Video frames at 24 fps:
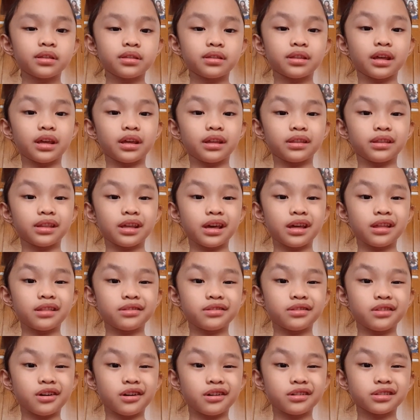They
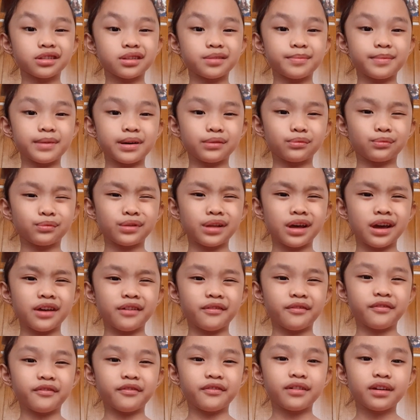then talked about
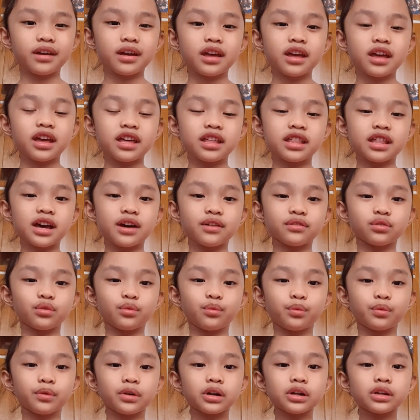life and how
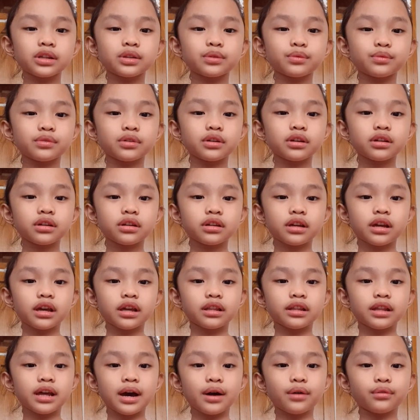
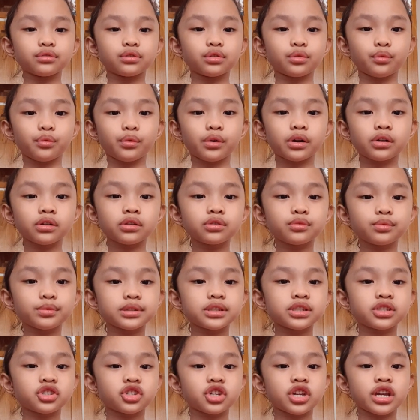the world
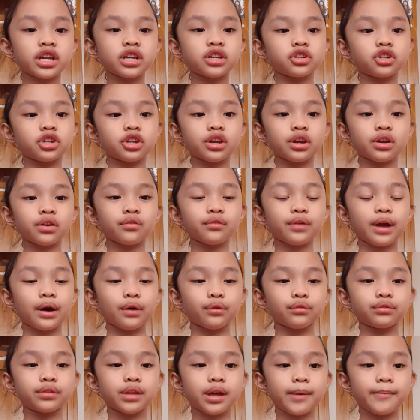was changing
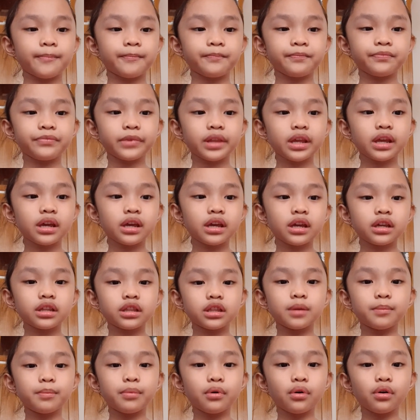around them.
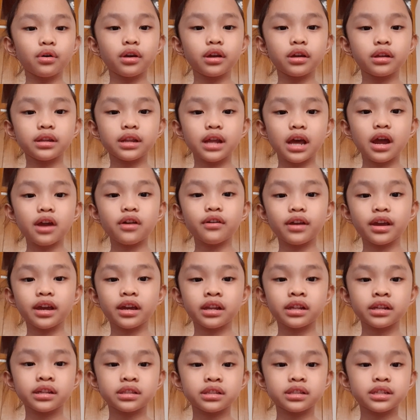The boy
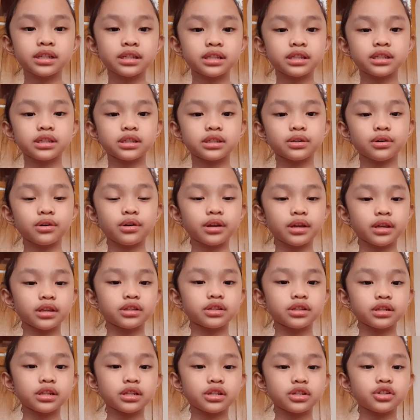narrated his story
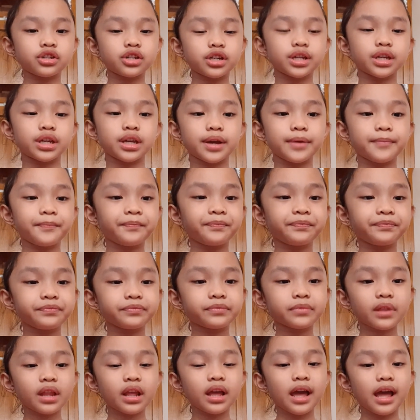to the tree,
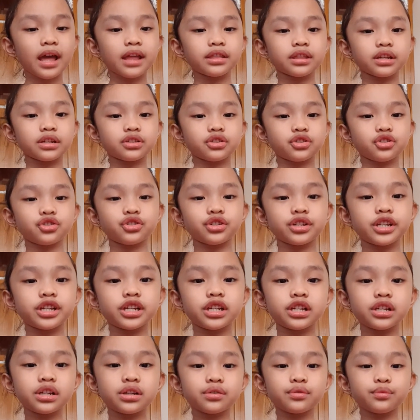and the
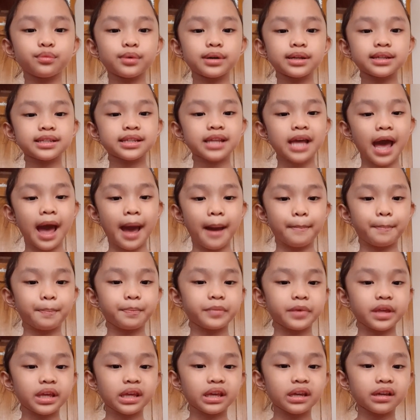tree was
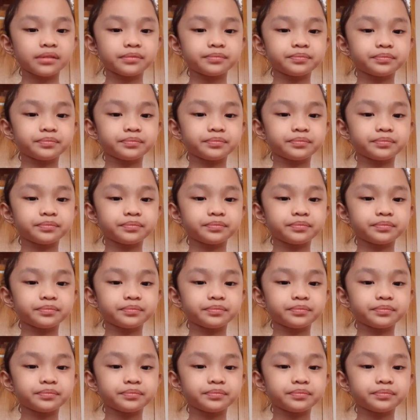happy.